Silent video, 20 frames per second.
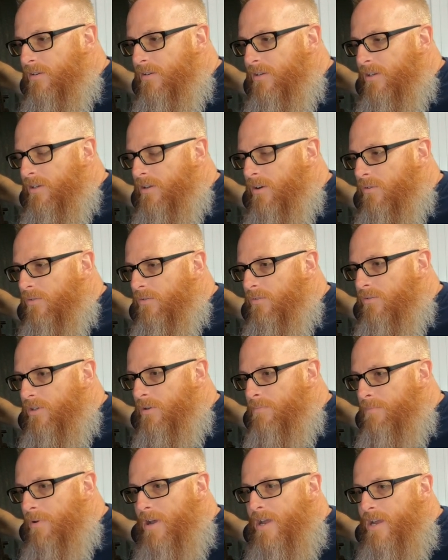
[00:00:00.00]
you know, you
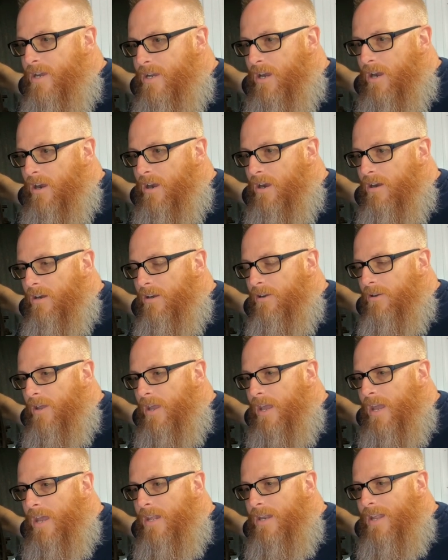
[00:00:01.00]
buy a car,
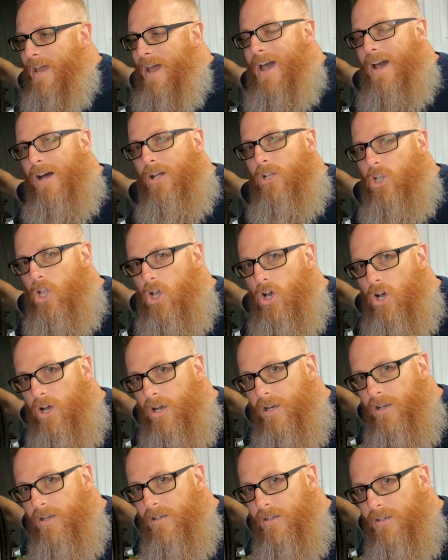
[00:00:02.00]
and how
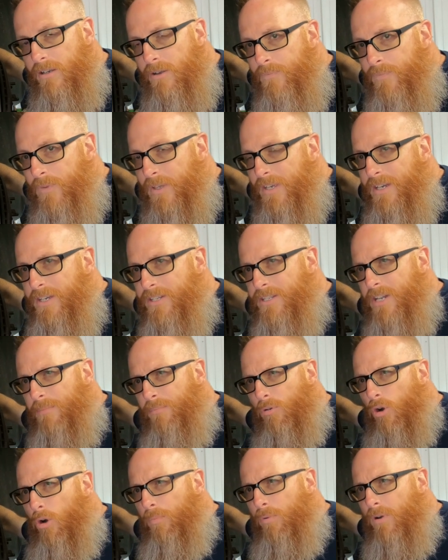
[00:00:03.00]
long is an
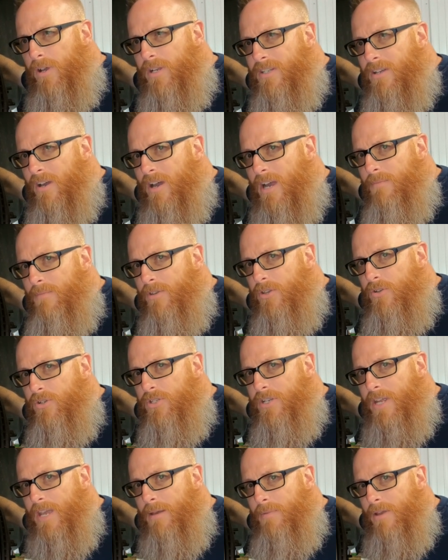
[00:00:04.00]
appropriate time that you
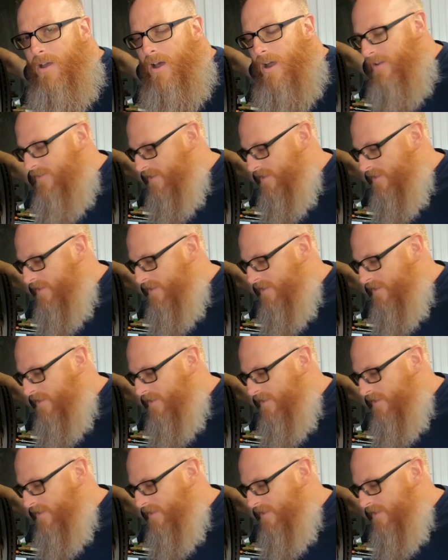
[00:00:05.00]
stand behind